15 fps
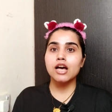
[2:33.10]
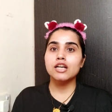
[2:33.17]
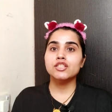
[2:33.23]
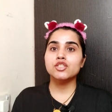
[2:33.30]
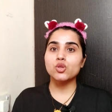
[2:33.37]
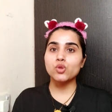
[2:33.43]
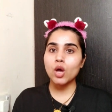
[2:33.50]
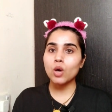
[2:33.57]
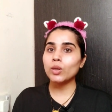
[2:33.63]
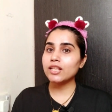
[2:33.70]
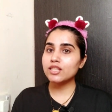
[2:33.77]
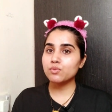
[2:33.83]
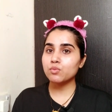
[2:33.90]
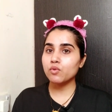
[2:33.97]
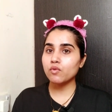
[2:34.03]
So now
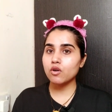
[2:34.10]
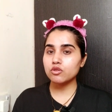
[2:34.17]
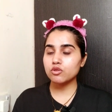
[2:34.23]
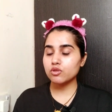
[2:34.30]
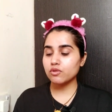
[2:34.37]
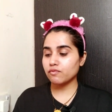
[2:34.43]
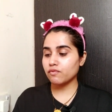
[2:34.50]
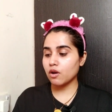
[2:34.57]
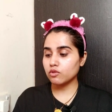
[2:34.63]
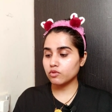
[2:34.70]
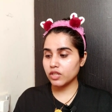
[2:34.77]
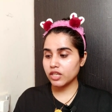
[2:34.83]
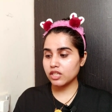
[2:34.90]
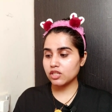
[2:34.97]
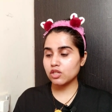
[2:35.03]
let's move on to the
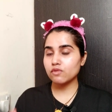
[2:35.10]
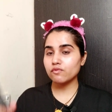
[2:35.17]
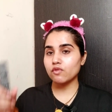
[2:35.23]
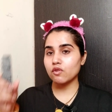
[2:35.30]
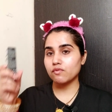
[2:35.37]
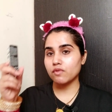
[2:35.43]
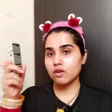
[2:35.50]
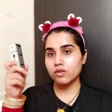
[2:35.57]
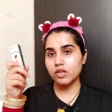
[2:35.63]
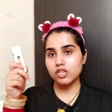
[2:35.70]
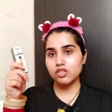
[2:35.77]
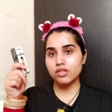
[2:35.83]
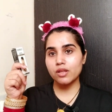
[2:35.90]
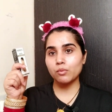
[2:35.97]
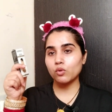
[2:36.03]
foundation. For
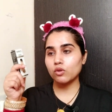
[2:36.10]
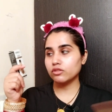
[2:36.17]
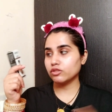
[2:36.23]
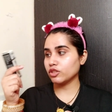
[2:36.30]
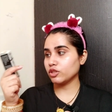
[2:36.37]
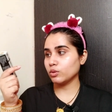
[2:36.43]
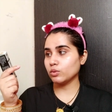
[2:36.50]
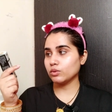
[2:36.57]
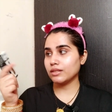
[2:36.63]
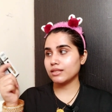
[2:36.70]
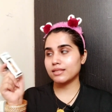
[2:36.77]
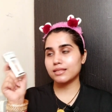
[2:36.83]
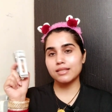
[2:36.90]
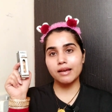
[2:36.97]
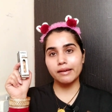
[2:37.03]
foundation, I'm going to use
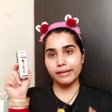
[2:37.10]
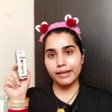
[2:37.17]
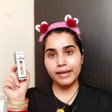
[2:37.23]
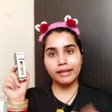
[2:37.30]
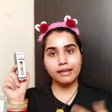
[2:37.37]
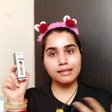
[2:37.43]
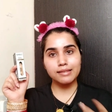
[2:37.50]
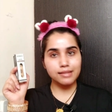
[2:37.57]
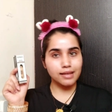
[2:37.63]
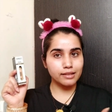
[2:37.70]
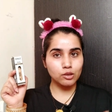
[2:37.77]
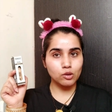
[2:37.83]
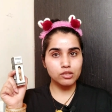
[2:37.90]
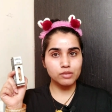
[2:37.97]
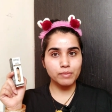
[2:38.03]
this again Inside
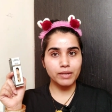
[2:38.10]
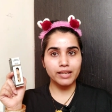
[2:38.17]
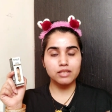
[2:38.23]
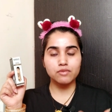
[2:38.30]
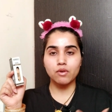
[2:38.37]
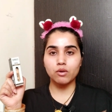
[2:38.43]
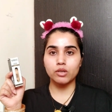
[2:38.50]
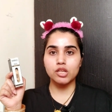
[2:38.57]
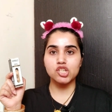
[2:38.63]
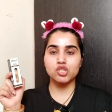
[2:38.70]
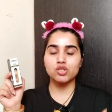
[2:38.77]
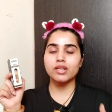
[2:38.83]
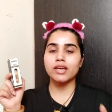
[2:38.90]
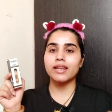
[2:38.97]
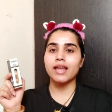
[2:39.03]
Cosmetics foundation,
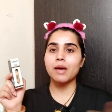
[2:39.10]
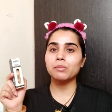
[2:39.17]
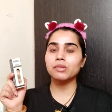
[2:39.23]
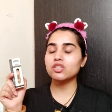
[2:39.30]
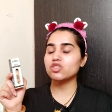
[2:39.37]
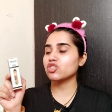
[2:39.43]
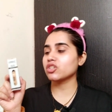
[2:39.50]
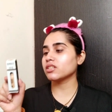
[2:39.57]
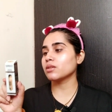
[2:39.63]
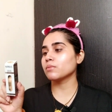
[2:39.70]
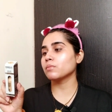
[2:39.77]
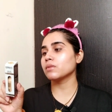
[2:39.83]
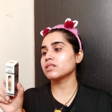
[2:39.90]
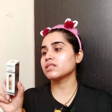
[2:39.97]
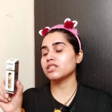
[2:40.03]
and I'm in the shade
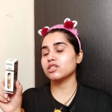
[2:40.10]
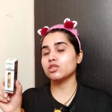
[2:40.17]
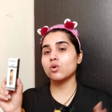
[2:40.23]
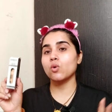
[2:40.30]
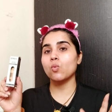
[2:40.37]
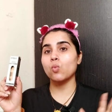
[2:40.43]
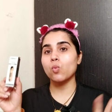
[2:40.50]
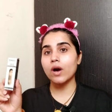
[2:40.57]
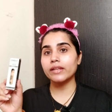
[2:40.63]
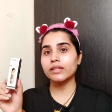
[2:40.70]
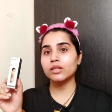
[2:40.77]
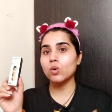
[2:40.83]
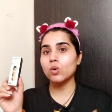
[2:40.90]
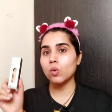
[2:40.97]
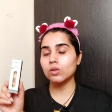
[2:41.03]
number
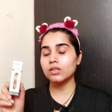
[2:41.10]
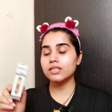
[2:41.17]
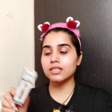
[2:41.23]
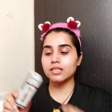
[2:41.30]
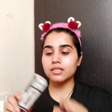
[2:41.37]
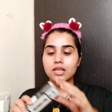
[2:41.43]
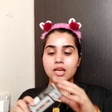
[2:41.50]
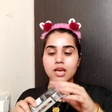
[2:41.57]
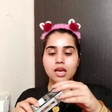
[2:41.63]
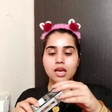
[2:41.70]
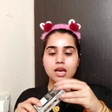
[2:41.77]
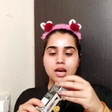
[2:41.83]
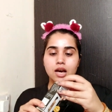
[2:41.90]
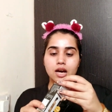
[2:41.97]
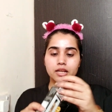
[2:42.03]
01 Golden
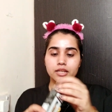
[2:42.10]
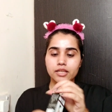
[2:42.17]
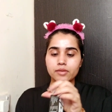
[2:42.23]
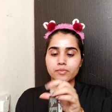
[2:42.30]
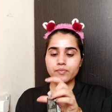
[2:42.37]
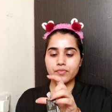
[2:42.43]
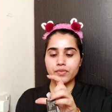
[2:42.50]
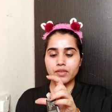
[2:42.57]
Honey.